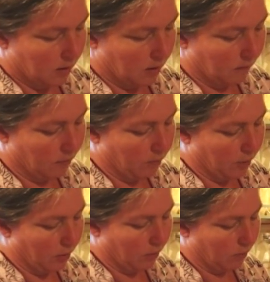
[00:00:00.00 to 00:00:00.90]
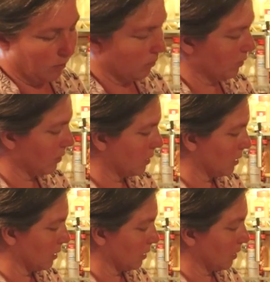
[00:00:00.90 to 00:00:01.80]
Of the bones,
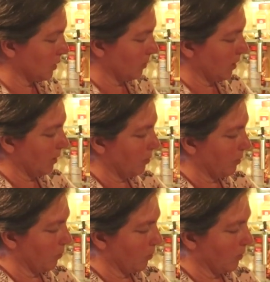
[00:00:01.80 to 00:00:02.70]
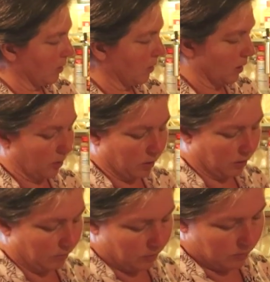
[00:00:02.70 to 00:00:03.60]
because I might put more water in and cook
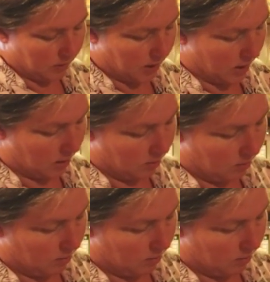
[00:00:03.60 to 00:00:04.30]
the bones again.